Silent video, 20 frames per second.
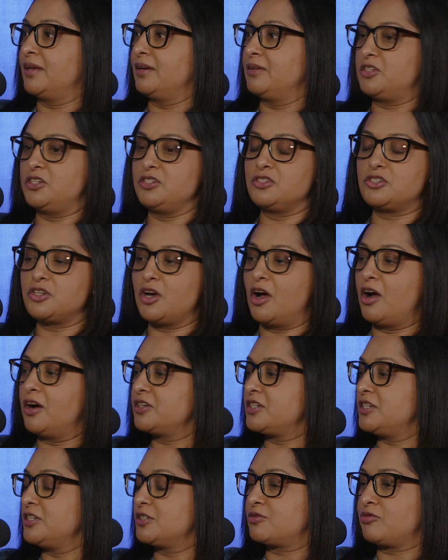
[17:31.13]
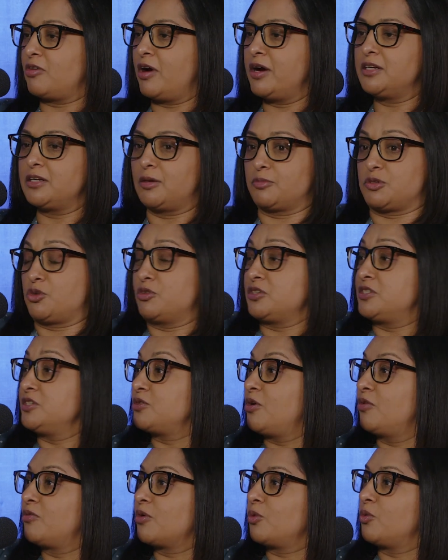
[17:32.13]
And she's young, she's frightened, I'm sure
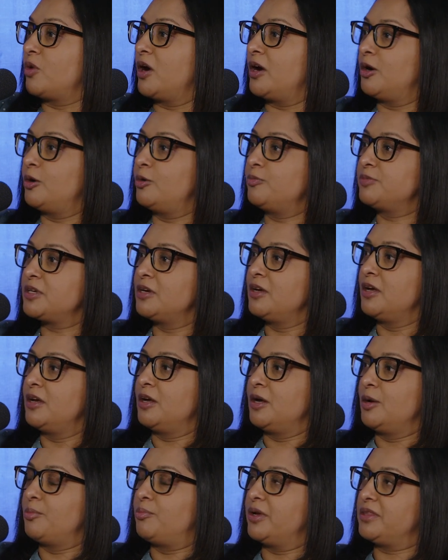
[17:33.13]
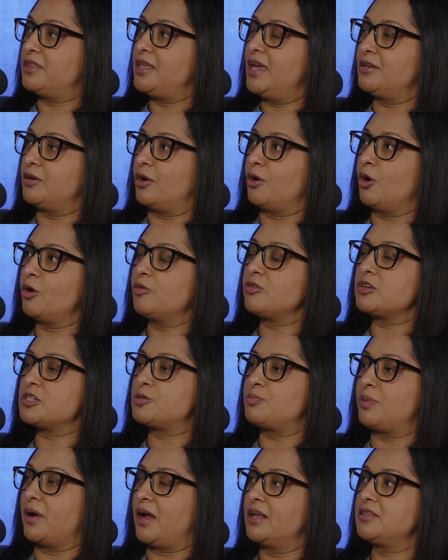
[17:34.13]
she's overwhelmed. But then her
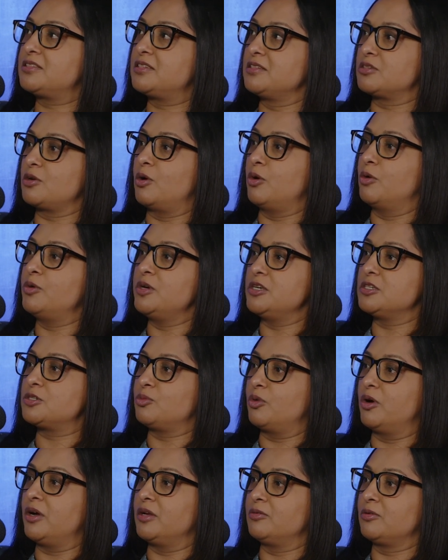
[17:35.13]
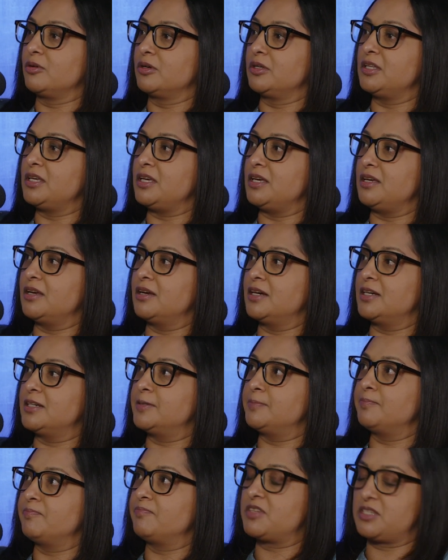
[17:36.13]
response is always what really
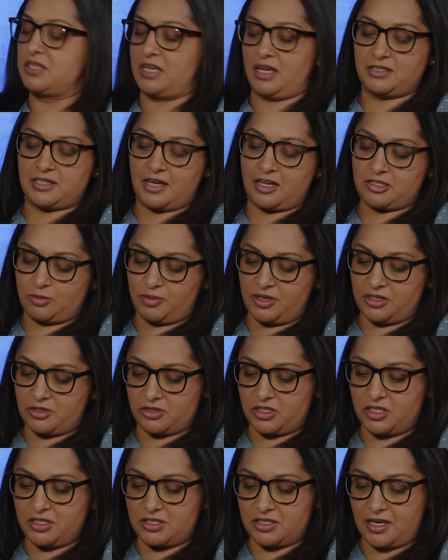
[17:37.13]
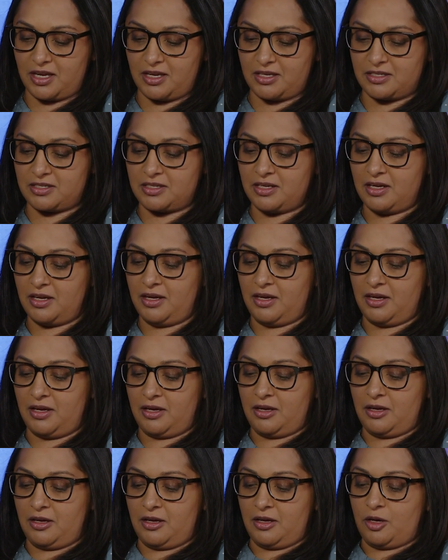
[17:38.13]
stands out to me. So she says,
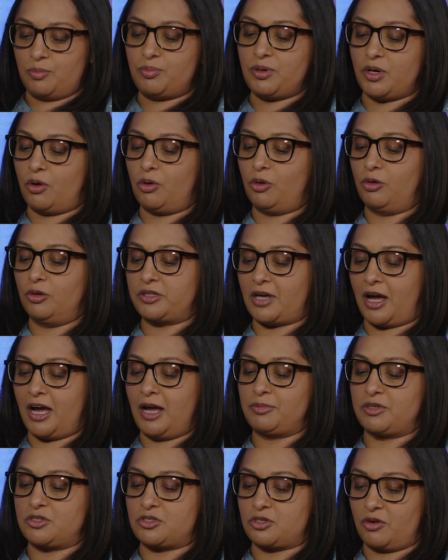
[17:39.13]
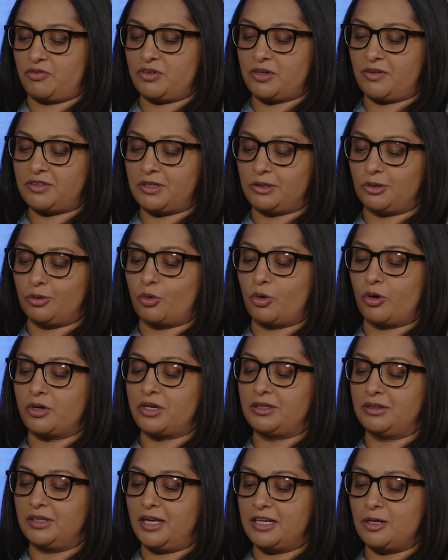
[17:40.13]
"Behold, I am the servant of the
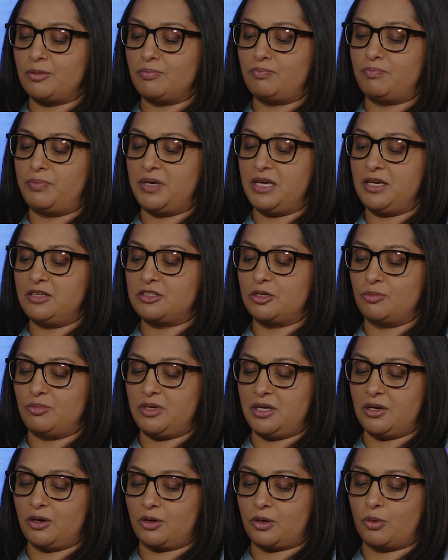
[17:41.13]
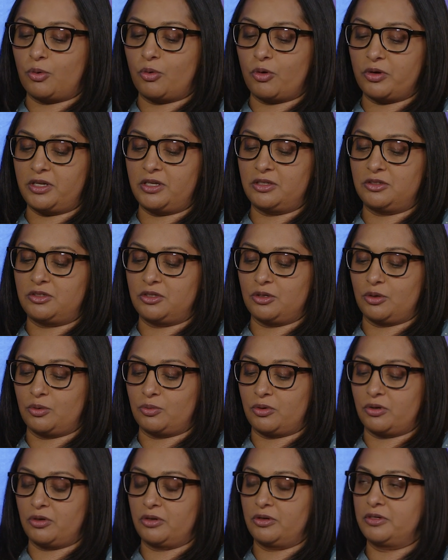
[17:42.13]
Lord. Let it be to me according to your
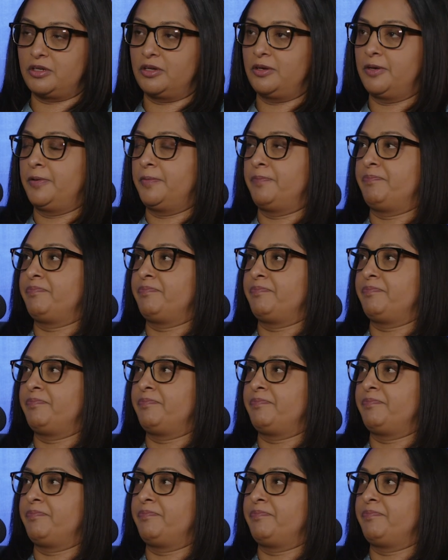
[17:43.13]
word."